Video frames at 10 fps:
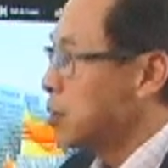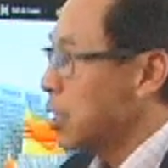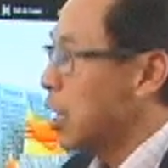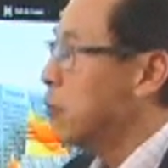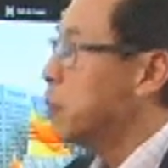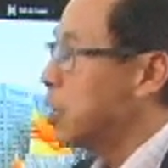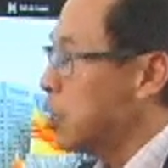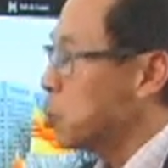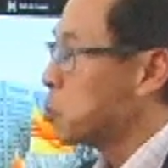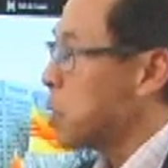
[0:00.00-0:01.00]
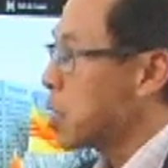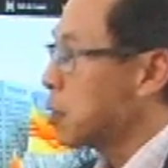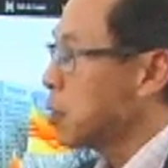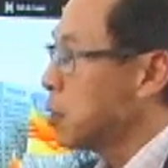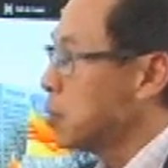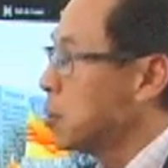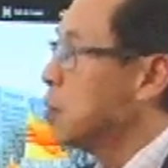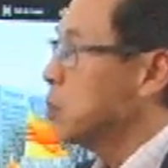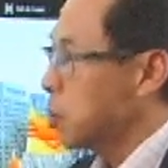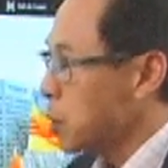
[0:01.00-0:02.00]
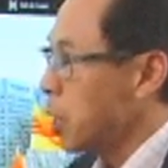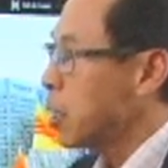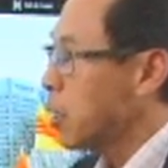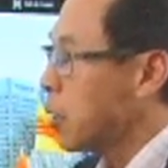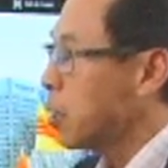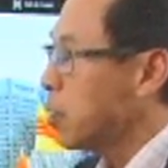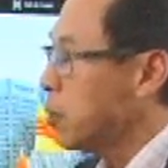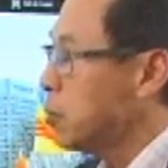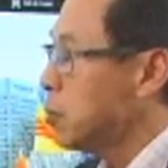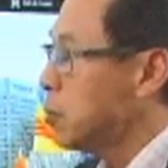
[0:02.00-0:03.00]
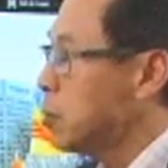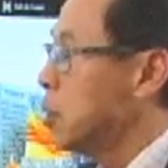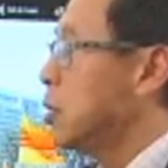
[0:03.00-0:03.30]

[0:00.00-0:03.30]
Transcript: The government knows better, will take care of you.